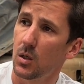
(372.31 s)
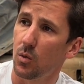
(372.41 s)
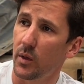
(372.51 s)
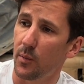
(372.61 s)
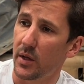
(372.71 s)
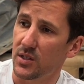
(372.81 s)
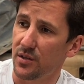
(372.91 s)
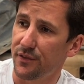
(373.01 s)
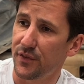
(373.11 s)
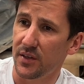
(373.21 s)
we went
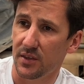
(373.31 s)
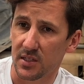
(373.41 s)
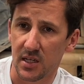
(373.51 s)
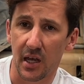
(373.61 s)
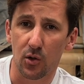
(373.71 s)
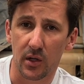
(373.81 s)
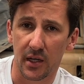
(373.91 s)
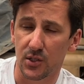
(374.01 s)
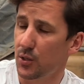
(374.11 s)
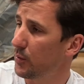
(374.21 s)
to fit the
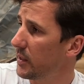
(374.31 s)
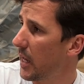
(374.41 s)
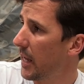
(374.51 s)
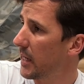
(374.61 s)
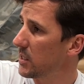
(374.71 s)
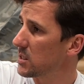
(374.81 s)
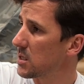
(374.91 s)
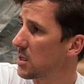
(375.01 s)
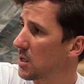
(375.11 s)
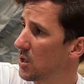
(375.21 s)
tailgate to it, and
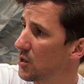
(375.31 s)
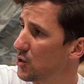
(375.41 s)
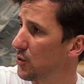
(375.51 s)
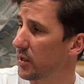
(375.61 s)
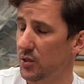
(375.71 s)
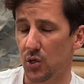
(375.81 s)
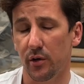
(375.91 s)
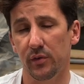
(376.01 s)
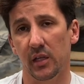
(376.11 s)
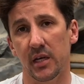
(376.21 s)
during its
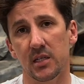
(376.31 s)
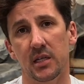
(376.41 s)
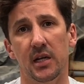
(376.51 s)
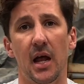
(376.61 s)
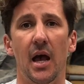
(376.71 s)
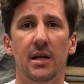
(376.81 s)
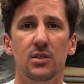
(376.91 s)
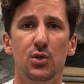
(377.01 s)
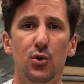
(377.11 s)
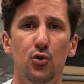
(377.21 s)
overlanding, it had
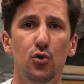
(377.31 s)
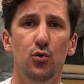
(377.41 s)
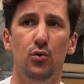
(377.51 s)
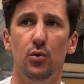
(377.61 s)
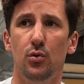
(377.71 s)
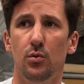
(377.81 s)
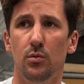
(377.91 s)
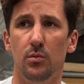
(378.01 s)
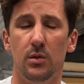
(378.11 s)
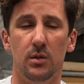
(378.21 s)
two
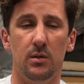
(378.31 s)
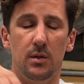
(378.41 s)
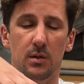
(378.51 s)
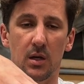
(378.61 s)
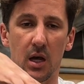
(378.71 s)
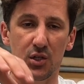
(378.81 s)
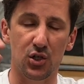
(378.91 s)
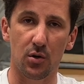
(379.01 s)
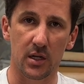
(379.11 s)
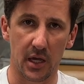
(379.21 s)

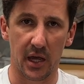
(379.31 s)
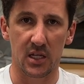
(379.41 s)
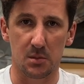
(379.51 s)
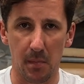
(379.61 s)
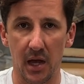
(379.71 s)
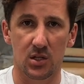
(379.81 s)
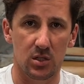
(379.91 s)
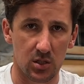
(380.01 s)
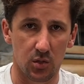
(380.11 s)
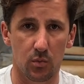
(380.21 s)
jerry cans
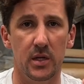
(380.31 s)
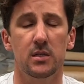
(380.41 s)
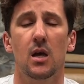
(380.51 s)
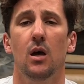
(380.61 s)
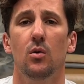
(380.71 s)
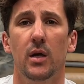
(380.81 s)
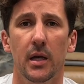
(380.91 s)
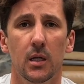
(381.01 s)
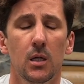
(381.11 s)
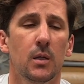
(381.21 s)
mounted to the rear
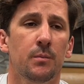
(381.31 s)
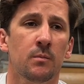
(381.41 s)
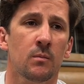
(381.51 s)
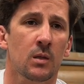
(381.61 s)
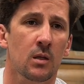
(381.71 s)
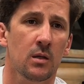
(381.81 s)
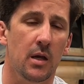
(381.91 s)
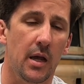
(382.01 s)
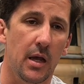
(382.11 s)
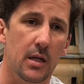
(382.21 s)
tailgate.
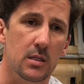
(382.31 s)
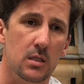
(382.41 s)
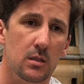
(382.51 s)
And